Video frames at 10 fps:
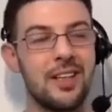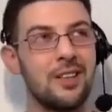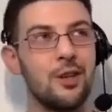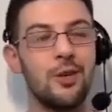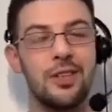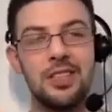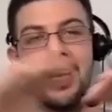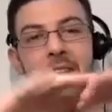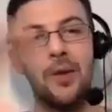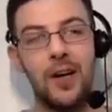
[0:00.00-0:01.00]
And you go into
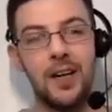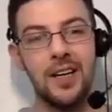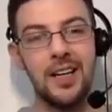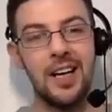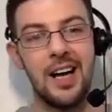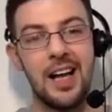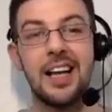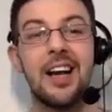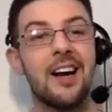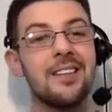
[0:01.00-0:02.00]
Jaguar, I can
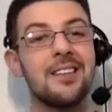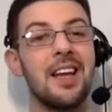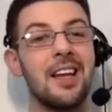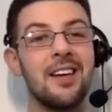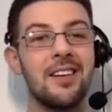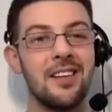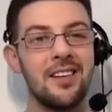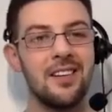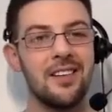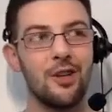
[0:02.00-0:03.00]
guarantee you
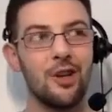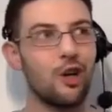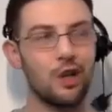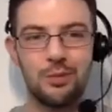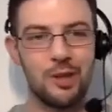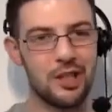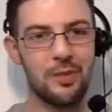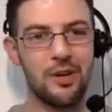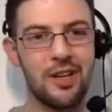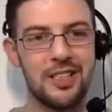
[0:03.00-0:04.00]
their customer
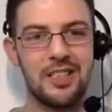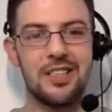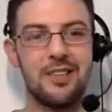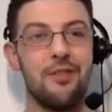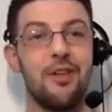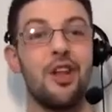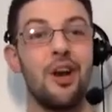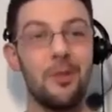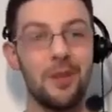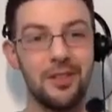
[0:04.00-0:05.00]
experience is
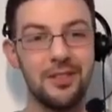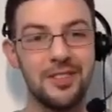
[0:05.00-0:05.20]
phenomenal.